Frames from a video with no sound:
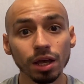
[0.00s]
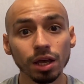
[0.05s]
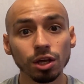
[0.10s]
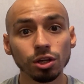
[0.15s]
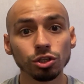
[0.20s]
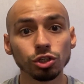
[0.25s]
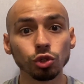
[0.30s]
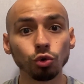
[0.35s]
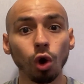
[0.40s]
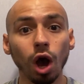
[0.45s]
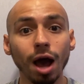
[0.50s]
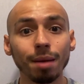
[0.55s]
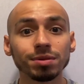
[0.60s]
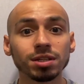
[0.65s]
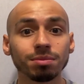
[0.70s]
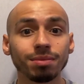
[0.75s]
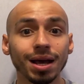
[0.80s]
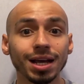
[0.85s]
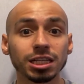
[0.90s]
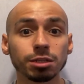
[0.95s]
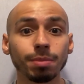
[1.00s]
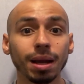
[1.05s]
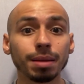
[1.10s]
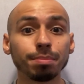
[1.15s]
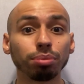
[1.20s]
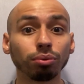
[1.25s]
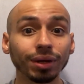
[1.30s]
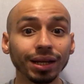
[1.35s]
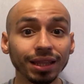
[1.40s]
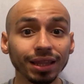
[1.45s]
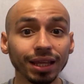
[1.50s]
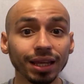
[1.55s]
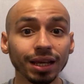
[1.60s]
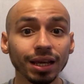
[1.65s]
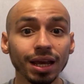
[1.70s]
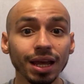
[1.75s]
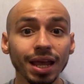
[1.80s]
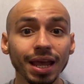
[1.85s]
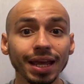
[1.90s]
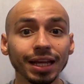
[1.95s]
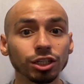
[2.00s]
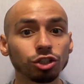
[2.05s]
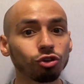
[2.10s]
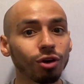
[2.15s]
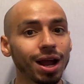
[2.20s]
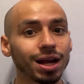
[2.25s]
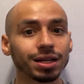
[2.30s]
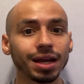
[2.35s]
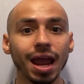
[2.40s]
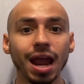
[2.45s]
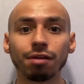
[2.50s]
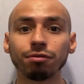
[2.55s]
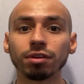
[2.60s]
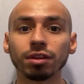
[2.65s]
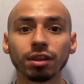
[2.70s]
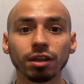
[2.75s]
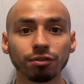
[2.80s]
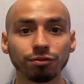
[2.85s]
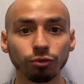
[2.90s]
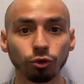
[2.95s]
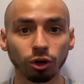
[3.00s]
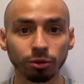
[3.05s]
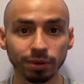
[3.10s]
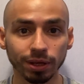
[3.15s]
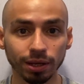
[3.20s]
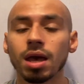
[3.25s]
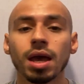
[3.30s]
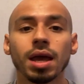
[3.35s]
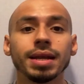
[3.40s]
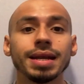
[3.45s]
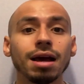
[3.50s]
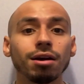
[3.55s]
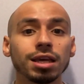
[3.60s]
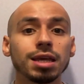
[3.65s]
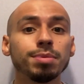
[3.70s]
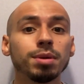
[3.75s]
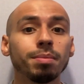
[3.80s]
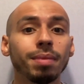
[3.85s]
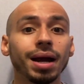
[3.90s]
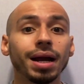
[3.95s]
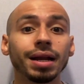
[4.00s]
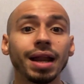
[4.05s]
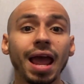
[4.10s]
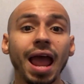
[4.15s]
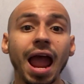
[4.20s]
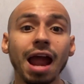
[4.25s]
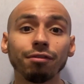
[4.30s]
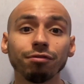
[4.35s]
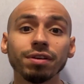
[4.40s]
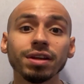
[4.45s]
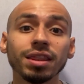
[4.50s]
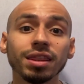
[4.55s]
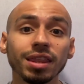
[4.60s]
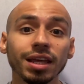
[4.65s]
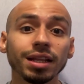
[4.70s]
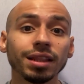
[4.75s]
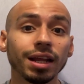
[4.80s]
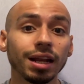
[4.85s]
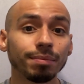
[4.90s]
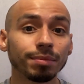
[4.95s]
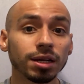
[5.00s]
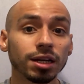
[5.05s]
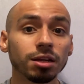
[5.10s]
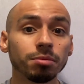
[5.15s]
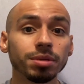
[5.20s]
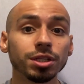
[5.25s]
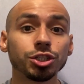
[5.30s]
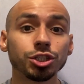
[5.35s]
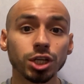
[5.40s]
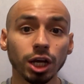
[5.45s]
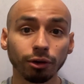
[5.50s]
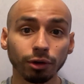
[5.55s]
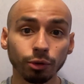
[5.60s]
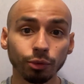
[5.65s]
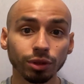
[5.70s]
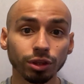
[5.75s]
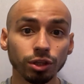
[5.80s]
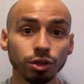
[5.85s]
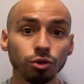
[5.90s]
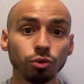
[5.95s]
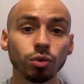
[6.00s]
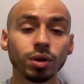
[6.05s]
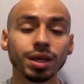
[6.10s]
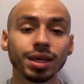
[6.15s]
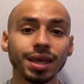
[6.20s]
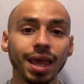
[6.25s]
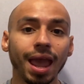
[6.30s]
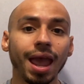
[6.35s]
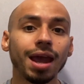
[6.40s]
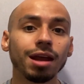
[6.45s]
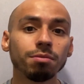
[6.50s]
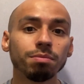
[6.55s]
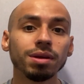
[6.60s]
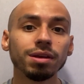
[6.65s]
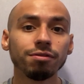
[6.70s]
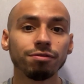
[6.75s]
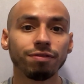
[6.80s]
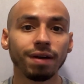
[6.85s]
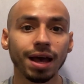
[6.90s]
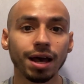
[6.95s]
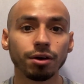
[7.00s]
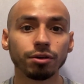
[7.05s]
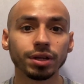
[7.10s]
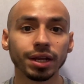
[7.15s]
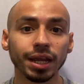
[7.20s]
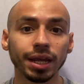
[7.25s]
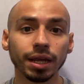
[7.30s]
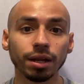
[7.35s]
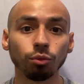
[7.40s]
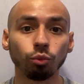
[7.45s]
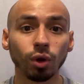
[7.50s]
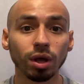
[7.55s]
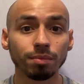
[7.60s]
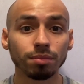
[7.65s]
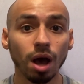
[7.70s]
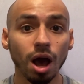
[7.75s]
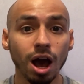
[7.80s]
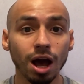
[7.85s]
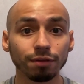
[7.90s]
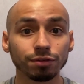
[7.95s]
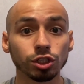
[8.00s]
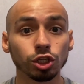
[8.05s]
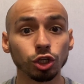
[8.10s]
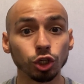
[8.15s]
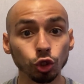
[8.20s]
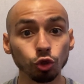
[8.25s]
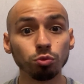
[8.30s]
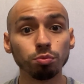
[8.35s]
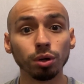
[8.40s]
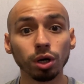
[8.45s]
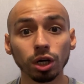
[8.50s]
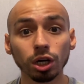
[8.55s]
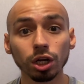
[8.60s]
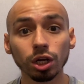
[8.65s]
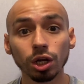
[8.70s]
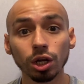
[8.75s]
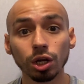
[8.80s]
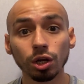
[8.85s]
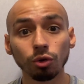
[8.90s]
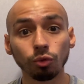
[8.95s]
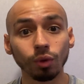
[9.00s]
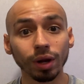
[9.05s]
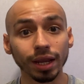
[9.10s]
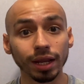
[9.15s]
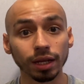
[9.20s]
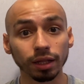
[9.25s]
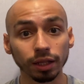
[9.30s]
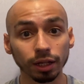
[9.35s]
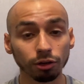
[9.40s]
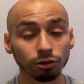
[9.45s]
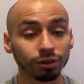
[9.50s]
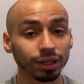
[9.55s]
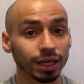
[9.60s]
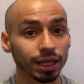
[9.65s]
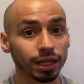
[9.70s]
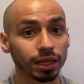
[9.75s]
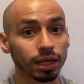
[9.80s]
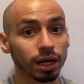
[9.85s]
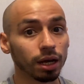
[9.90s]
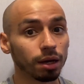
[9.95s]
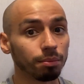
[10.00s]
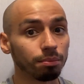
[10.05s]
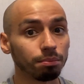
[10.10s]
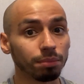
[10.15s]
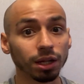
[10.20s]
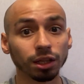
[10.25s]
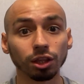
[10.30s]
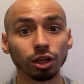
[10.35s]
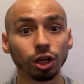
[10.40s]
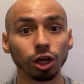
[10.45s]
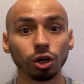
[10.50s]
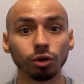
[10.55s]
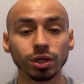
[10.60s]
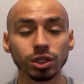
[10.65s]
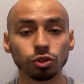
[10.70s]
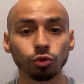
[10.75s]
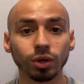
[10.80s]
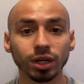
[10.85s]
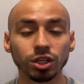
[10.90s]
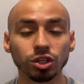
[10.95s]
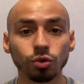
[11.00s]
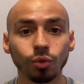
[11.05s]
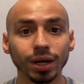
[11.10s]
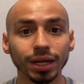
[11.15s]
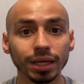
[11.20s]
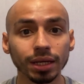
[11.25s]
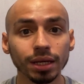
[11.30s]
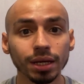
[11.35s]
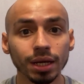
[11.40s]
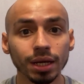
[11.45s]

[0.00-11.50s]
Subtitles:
to optimize my breathing and track everything for me. Now, keep in mind, everything that I'm going to be sharing with you can be found in Wim Hof's new book, written literally a month ago in 2020,